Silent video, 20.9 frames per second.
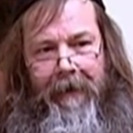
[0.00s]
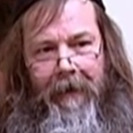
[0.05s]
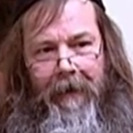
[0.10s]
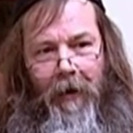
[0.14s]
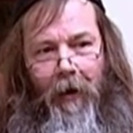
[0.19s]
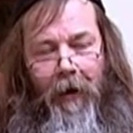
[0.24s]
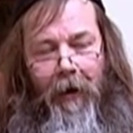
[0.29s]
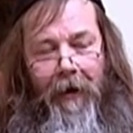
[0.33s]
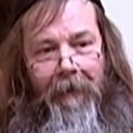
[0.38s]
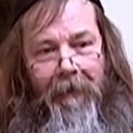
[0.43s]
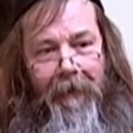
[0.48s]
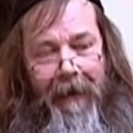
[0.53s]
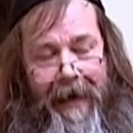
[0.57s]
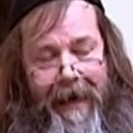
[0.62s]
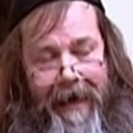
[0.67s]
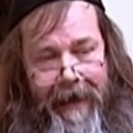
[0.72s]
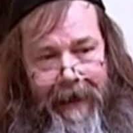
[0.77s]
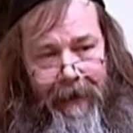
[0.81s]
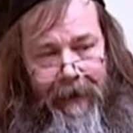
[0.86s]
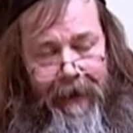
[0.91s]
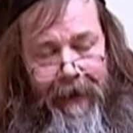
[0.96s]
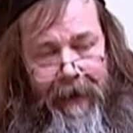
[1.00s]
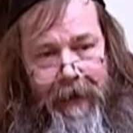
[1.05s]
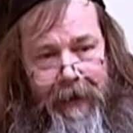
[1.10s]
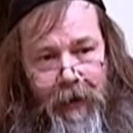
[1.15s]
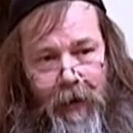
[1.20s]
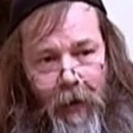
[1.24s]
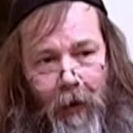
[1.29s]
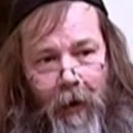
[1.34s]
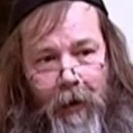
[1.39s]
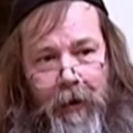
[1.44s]
or the vehicle that
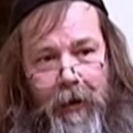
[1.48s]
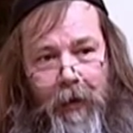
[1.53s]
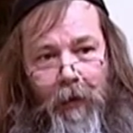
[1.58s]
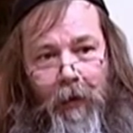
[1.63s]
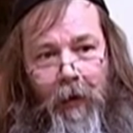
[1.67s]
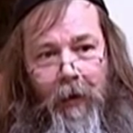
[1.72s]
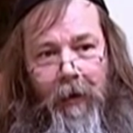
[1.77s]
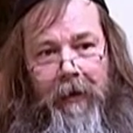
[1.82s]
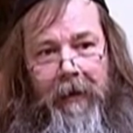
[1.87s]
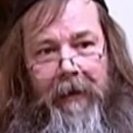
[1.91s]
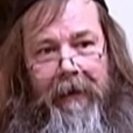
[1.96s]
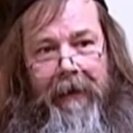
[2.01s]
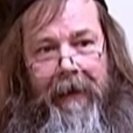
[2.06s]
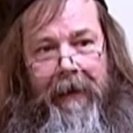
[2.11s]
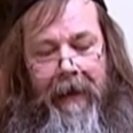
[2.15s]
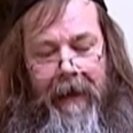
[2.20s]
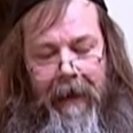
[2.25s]
draws the water